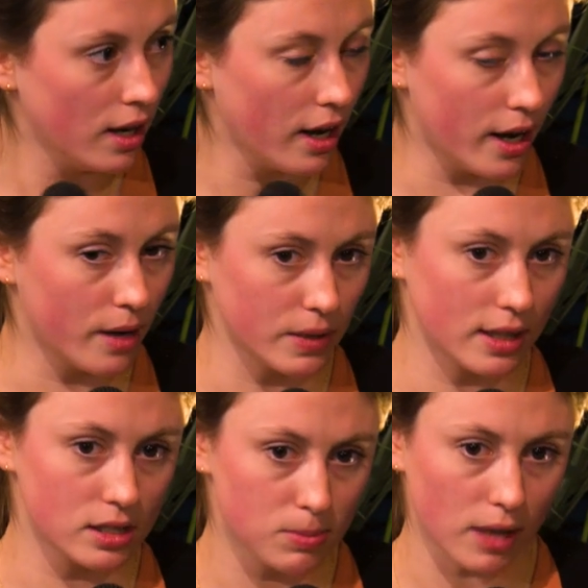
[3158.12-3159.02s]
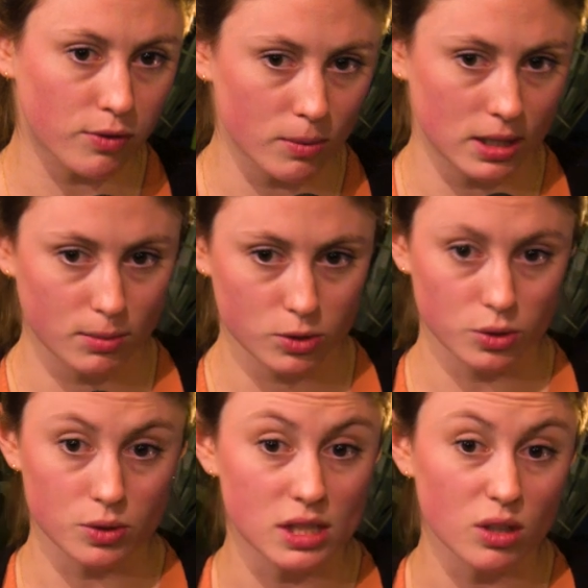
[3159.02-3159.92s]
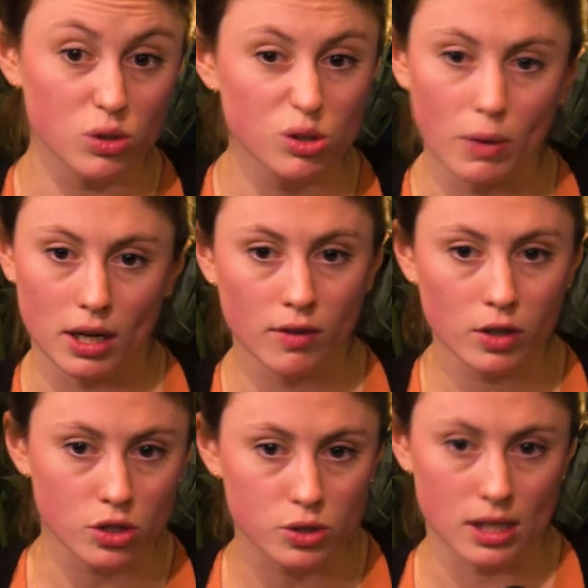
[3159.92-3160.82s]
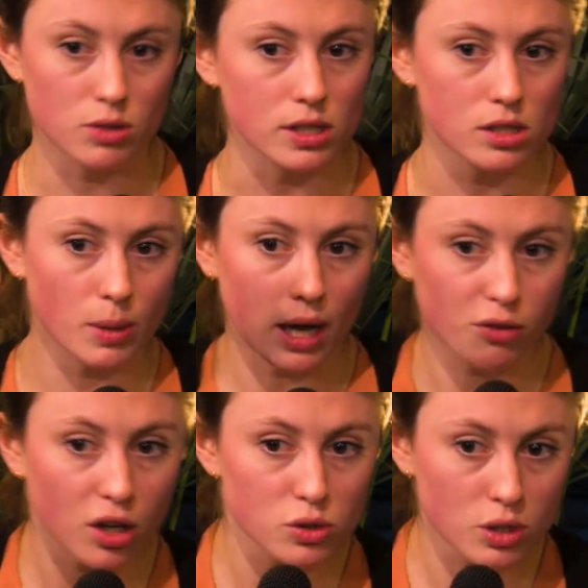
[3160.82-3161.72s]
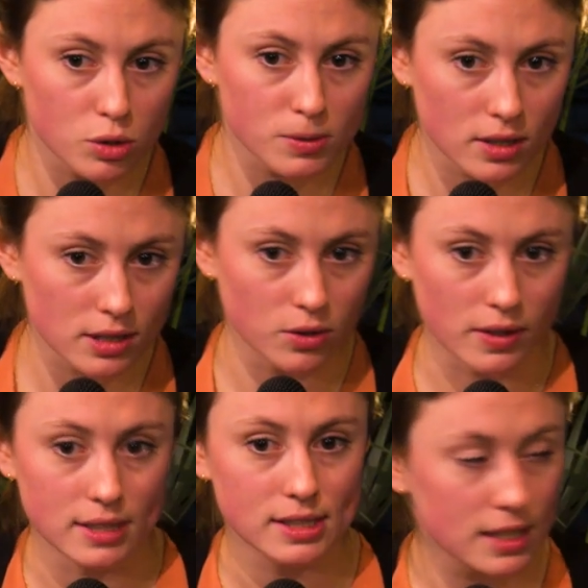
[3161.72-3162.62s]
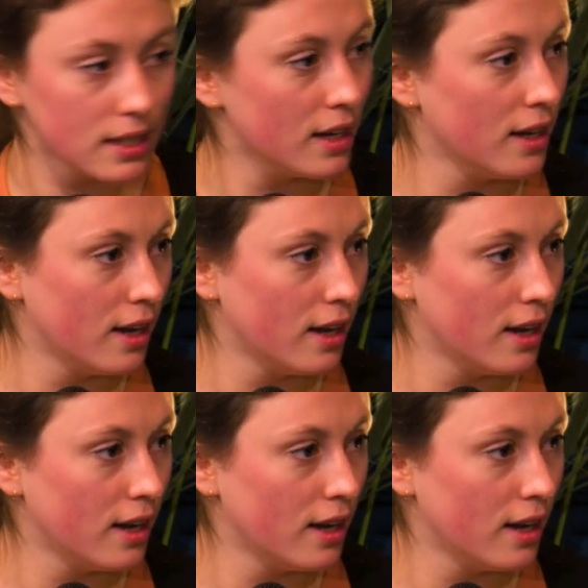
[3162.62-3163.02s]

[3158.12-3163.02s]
Um, and this platform enables you to see also what other countries are doing. So we have country groups on it, you can see.